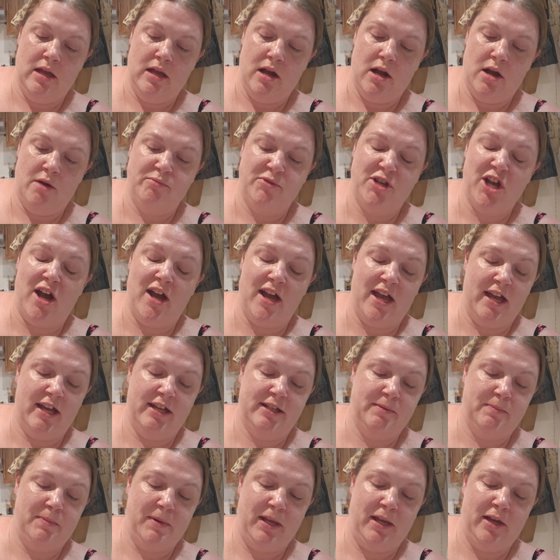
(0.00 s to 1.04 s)
I'm
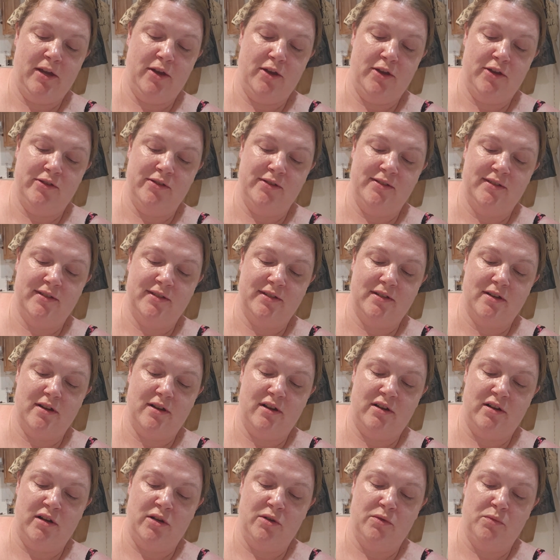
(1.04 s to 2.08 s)
gutted because
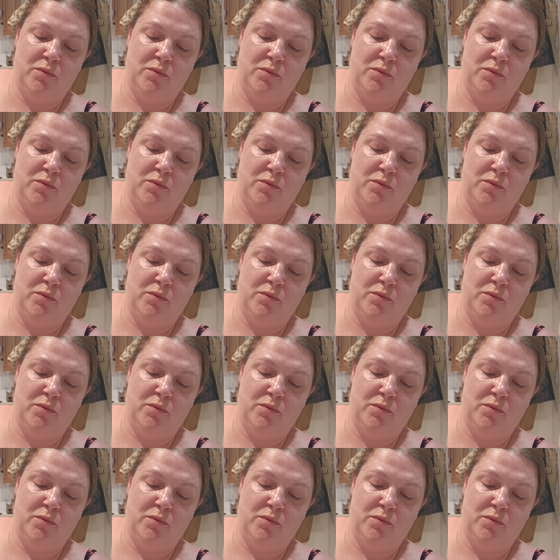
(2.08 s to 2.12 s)
I